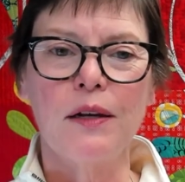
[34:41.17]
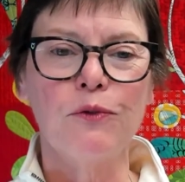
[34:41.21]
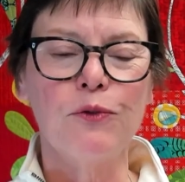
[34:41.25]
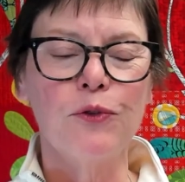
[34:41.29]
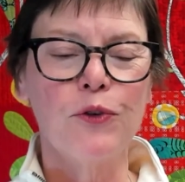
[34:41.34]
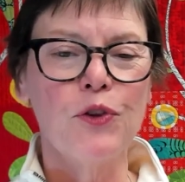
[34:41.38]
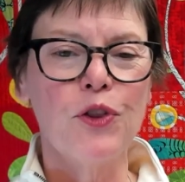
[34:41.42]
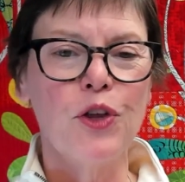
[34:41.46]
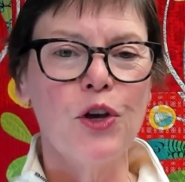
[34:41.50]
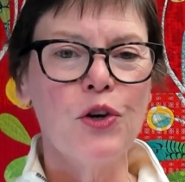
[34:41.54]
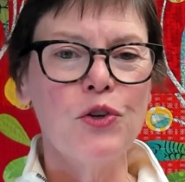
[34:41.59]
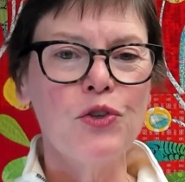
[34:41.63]
And
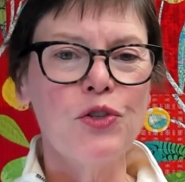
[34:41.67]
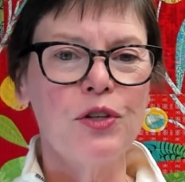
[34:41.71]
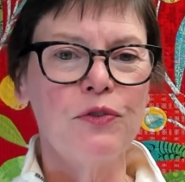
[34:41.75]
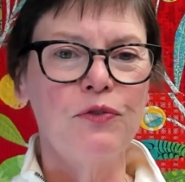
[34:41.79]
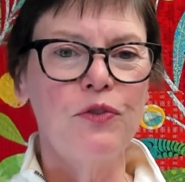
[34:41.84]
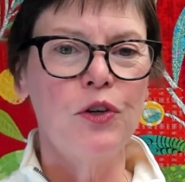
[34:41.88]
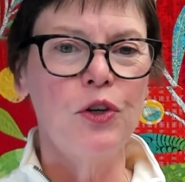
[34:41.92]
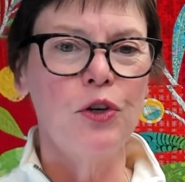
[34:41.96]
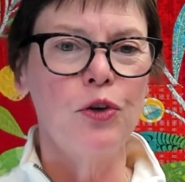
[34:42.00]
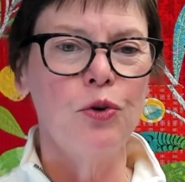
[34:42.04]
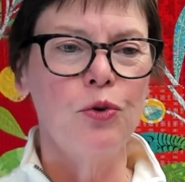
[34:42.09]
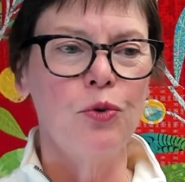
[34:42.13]
for those
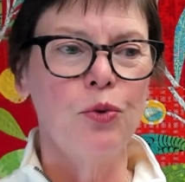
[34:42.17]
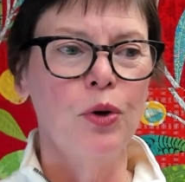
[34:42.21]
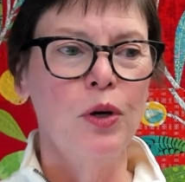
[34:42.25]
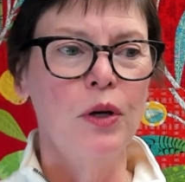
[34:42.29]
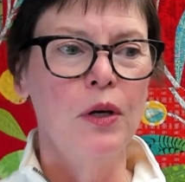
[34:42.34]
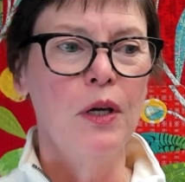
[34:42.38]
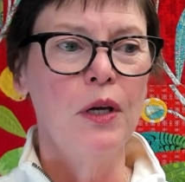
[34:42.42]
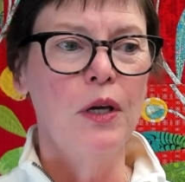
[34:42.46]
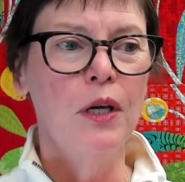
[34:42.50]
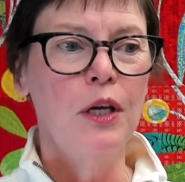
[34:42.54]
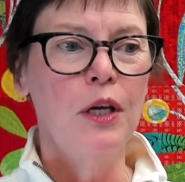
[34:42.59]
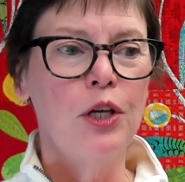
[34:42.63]
of you
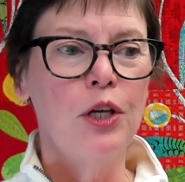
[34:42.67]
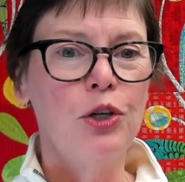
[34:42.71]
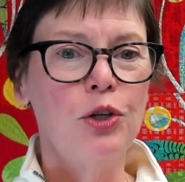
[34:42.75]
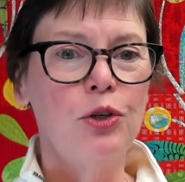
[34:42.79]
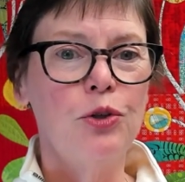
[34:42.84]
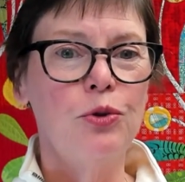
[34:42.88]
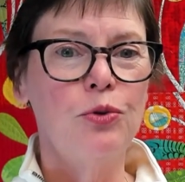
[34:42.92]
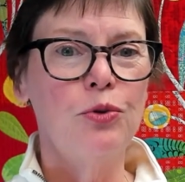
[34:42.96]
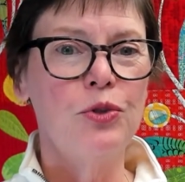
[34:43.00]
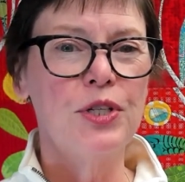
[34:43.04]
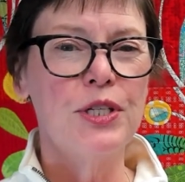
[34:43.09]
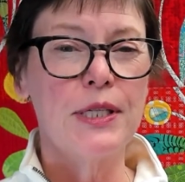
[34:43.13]

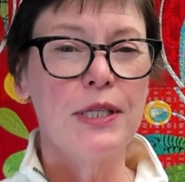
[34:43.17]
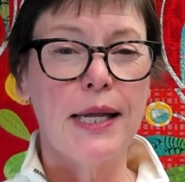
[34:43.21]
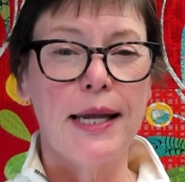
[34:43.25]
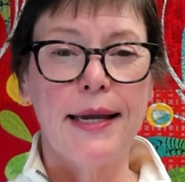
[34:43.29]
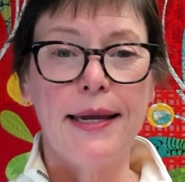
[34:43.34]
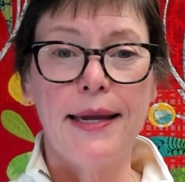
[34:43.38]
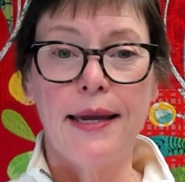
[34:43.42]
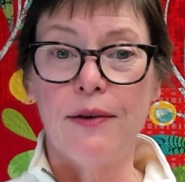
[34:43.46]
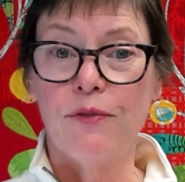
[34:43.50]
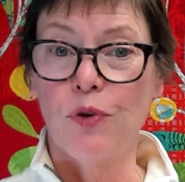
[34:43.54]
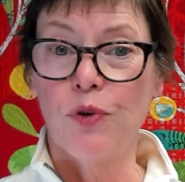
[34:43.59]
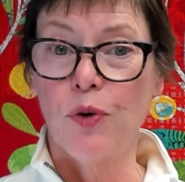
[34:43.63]
who
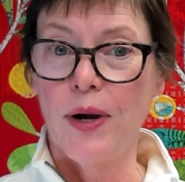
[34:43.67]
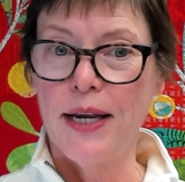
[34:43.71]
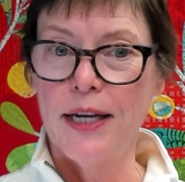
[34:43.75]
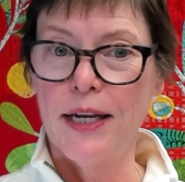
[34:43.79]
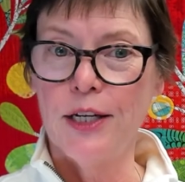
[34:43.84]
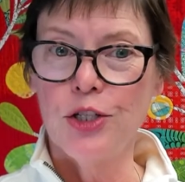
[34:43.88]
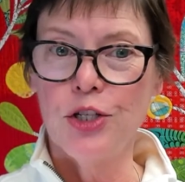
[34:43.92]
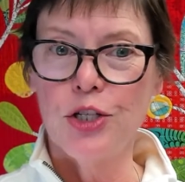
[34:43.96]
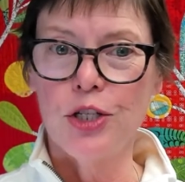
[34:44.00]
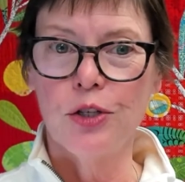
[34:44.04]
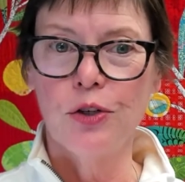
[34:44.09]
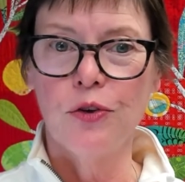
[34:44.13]
say have
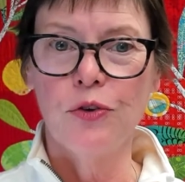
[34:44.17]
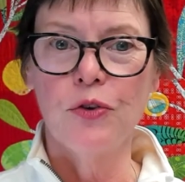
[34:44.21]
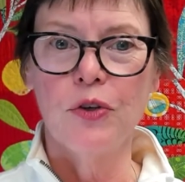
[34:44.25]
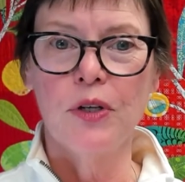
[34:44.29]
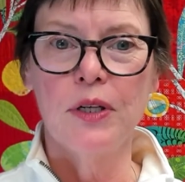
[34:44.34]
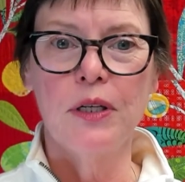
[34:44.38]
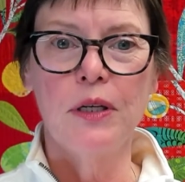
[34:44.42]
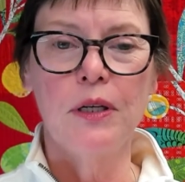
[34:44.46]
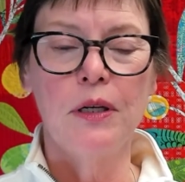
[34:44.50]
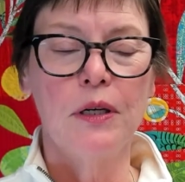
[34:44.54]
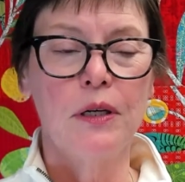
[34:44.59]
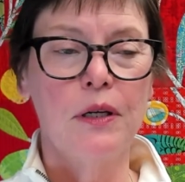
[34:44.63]

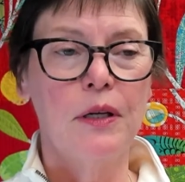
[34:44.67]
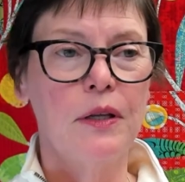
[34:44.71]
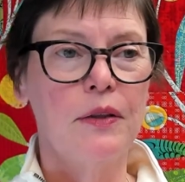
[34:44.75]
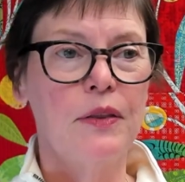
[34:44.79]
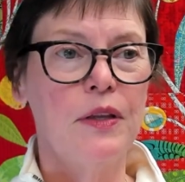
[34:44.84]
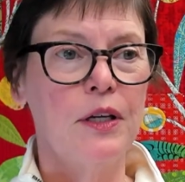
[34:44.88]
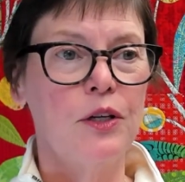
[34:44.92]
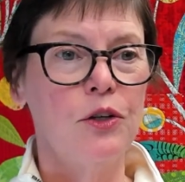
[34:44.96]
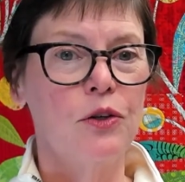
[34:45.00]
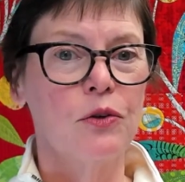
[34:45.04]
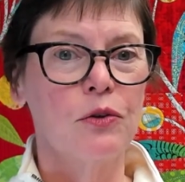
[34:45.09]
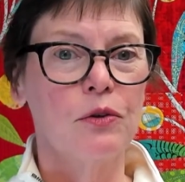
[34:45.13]
grandchildren
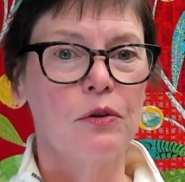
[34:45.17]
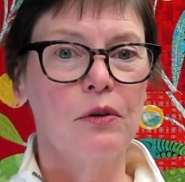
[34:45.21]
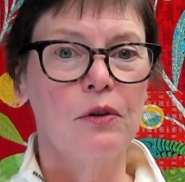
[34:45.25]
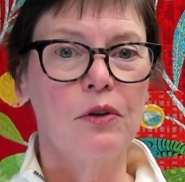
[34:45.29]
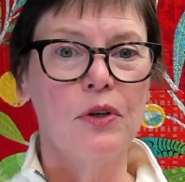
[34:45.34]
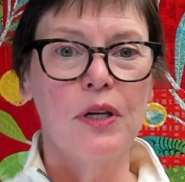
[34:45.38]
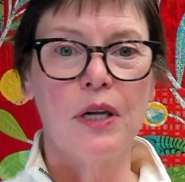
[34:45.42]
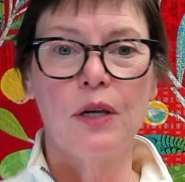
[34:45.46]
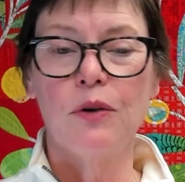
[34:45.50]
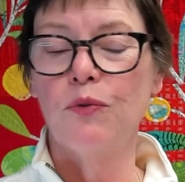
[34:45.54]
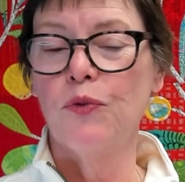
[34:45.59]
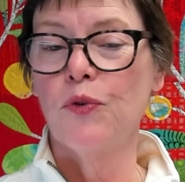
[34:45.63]
that you're
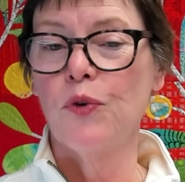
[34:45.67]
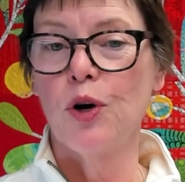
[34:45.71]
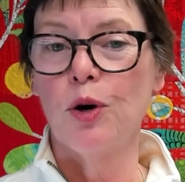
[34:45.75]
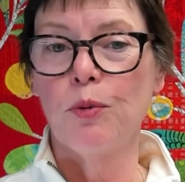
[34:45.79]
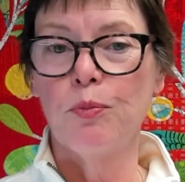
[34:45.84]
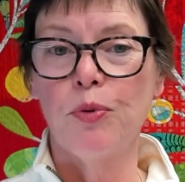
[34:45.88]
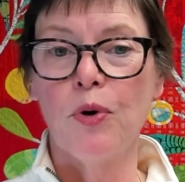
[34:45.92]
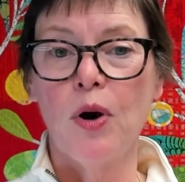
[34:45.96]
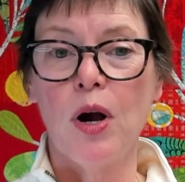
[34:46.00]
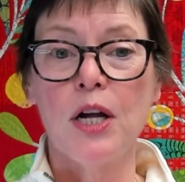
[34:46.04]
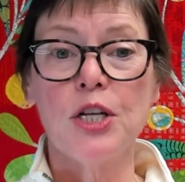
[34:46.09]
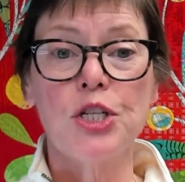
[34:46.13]
looking for a
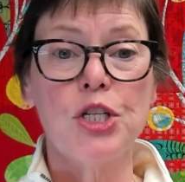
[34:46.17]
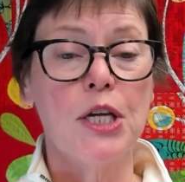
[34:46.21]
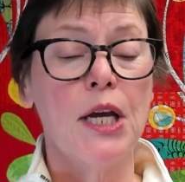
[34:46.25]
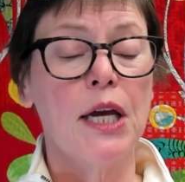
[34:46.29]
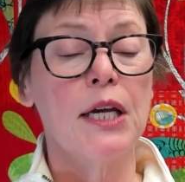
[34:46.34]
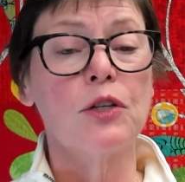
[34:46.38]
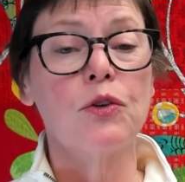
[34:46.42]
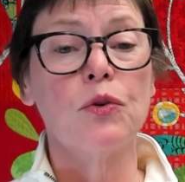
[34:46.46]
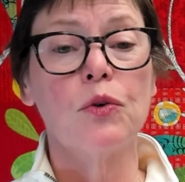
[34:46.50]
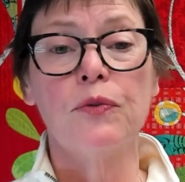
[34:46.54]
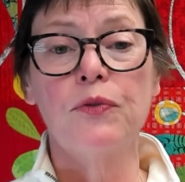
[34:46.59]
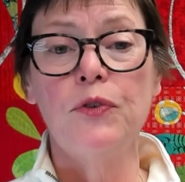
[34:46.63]

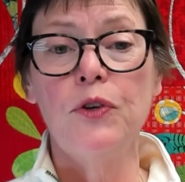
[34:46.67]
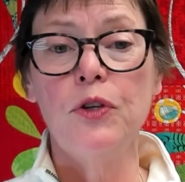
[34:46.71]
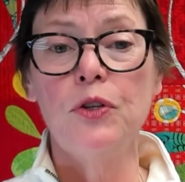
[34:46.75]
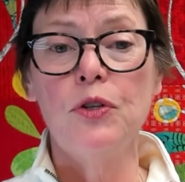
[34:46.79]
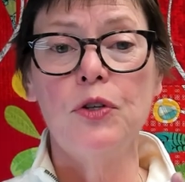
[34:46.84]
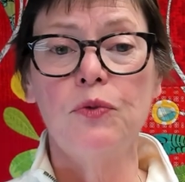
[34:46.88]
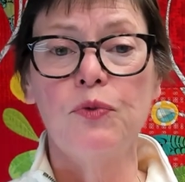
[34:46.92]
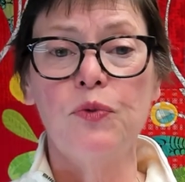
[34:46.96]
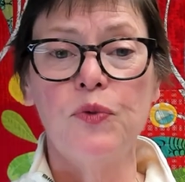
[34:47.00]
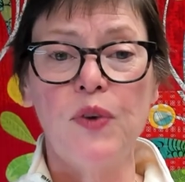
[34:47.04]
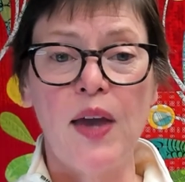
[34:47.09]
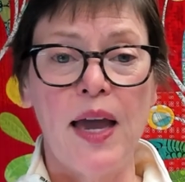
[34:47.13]
project or if you
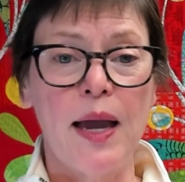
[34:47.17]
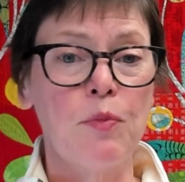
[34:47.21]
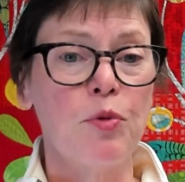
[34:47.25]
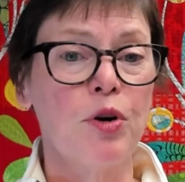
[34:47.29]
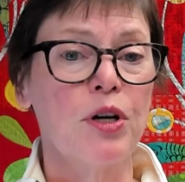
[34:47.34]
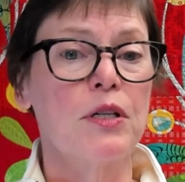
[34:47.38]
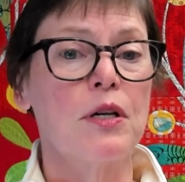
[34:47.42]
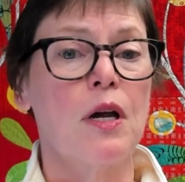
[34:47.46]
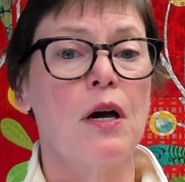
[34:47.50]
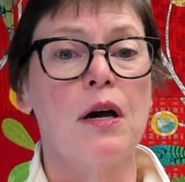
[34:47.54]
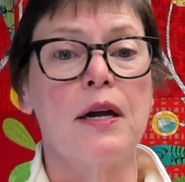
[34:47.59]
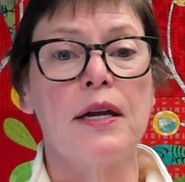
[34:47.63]
do
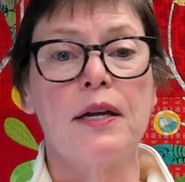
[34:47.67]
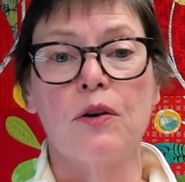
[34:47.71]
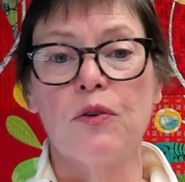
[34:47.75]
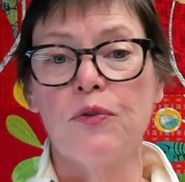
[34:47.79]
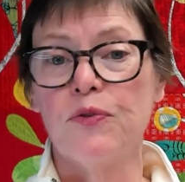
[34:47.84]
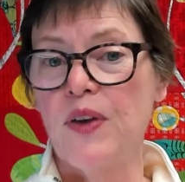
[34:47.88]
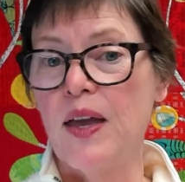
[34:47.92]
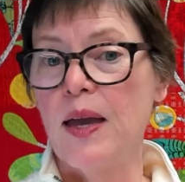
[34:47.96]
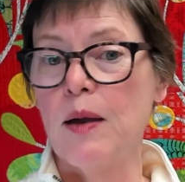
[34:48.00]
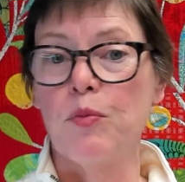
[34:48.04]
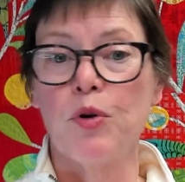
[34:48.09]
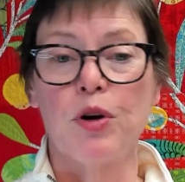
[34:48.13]
fabric dyeing or
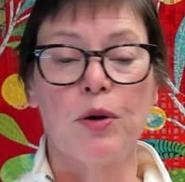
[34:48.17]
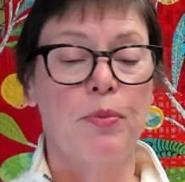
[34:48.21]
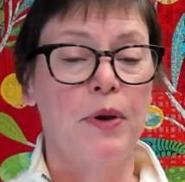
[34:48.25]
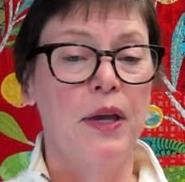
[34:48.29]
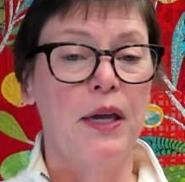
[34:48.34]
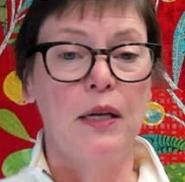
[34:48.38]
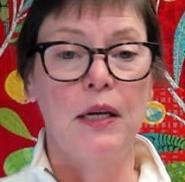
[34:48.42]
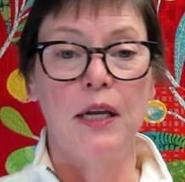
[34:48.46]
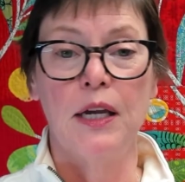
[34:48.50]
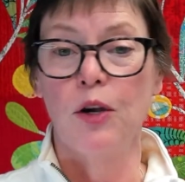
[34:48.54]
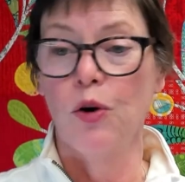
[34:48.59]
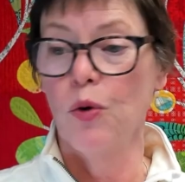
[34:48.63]
fabric
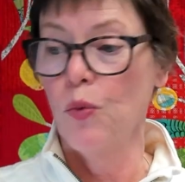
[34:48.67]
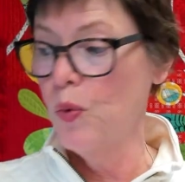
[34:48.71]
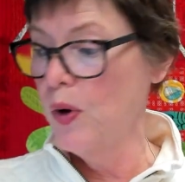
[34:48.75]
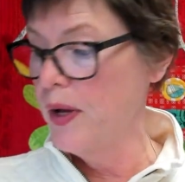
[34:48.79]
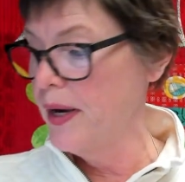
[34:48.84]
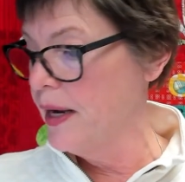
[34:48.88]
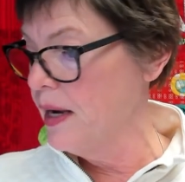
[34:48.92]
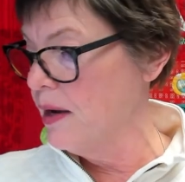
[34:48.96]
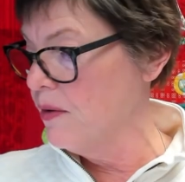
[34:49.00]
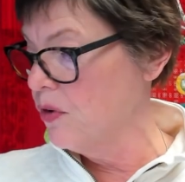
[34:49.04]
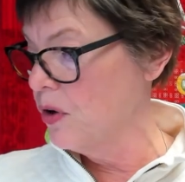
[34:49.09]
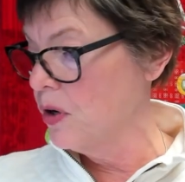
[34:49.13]
painting or
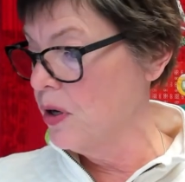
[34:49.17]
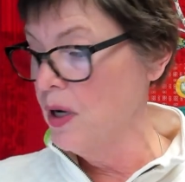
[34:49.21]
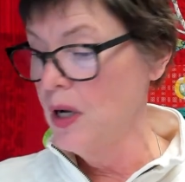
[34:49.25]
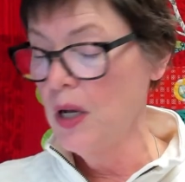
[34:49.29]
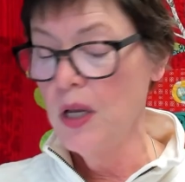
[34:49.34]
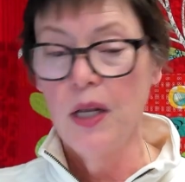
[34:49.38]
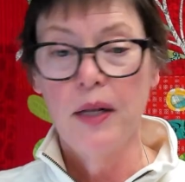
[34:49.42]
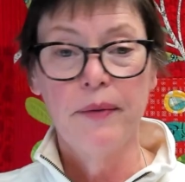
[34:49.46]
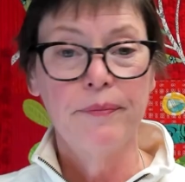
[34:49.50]
whatever